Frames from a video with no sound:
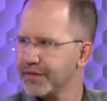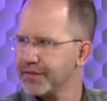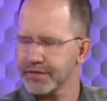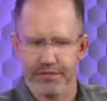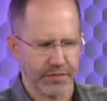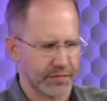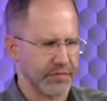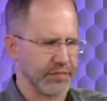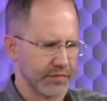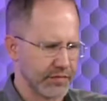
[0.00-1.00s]
Exactly.
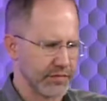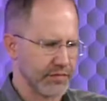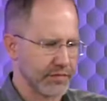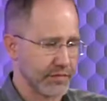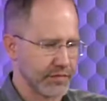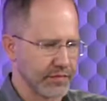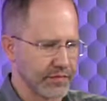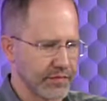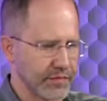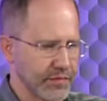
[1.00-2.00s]
One
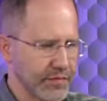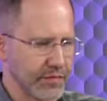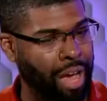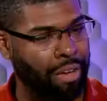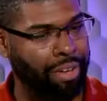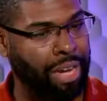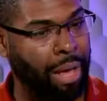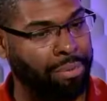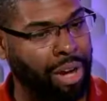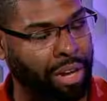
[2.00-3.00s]
important thing about having an
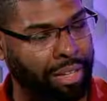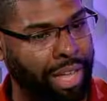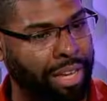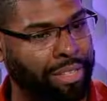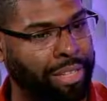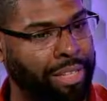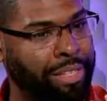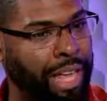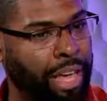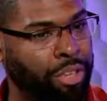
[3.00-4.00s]
abstract class is
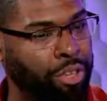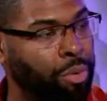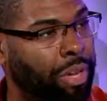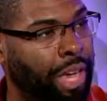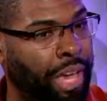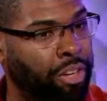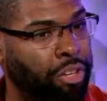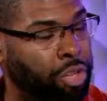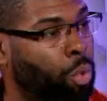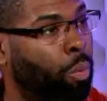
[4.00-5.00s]
that you can't
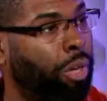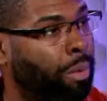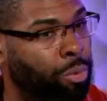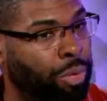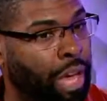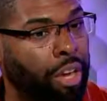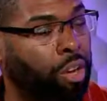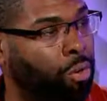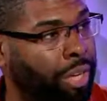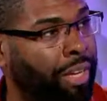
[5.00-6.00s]
new one up. You can't
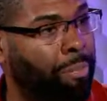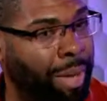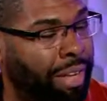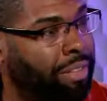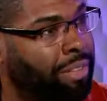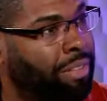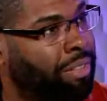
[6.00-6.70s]
create a pet.